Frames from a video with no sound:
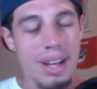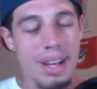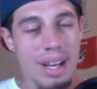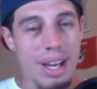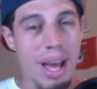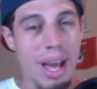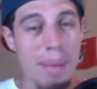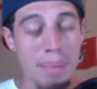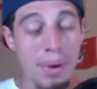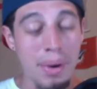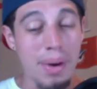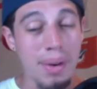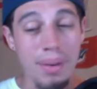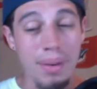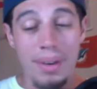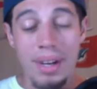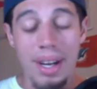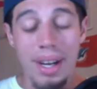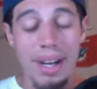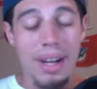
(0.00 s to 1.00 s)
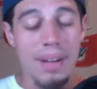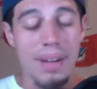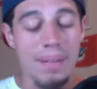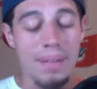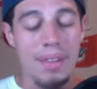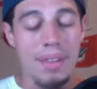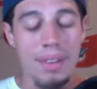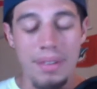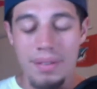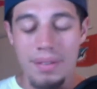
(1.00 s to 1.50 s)
Hepo, uh,
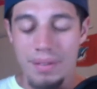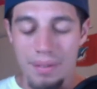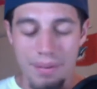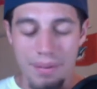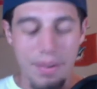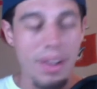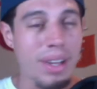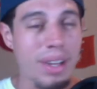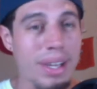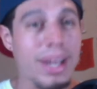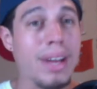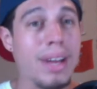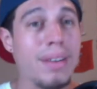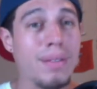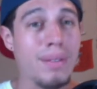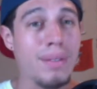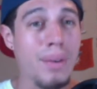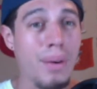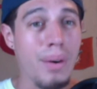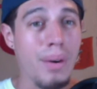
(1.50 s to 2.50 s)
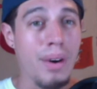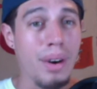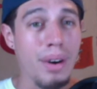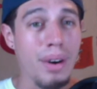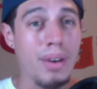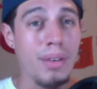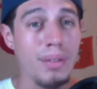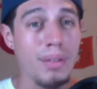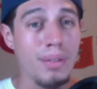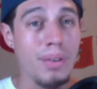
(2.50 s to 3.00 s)
filling in
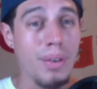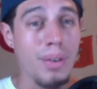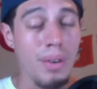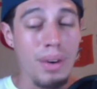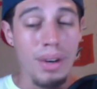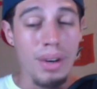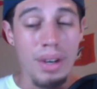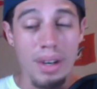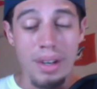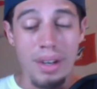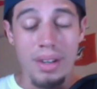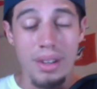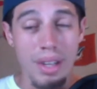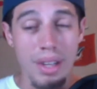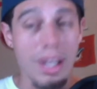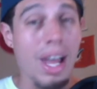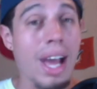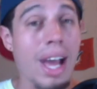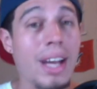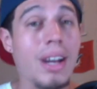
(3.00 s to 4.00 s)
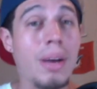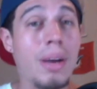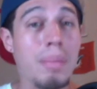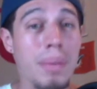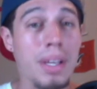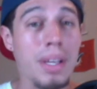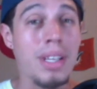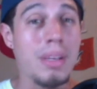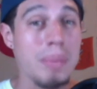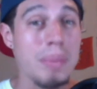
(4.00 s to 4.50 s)
for for the lineup
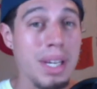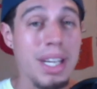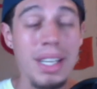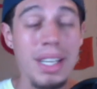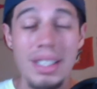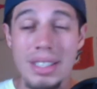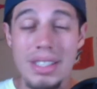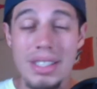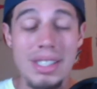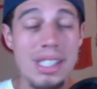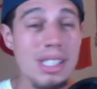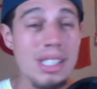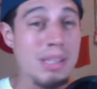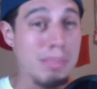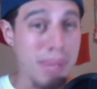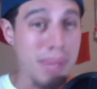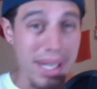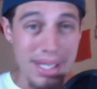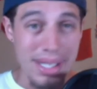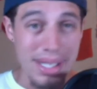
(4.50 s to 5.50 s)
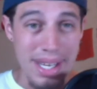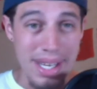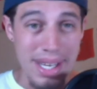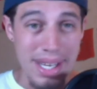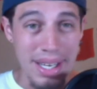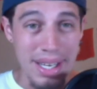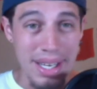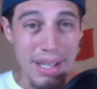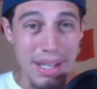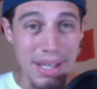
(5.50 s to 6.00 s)
in the beginning of the season. Played ten
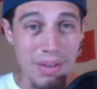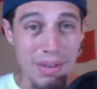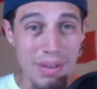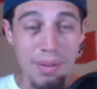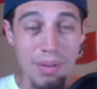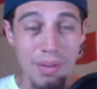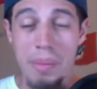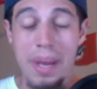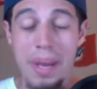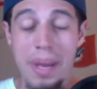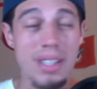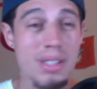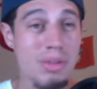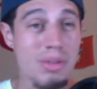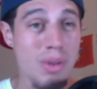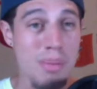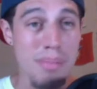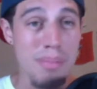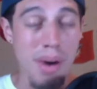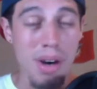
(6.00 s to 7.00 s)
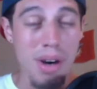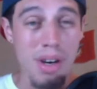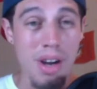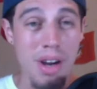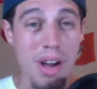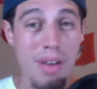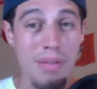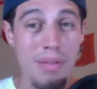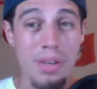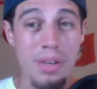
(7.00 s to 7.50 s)
games for the Florida Panthers when
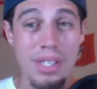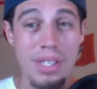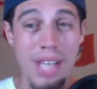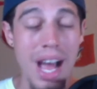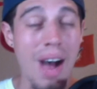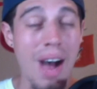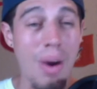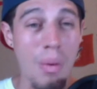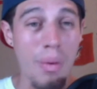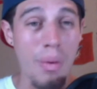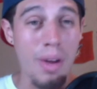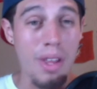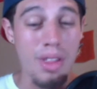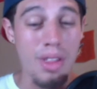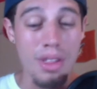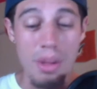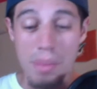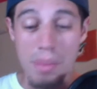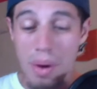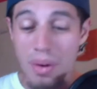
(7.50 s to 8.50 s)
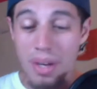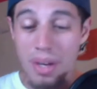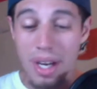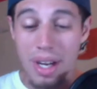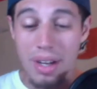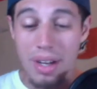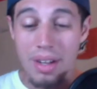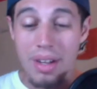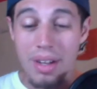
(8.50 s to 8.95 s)
Barkov was out with pneumonia.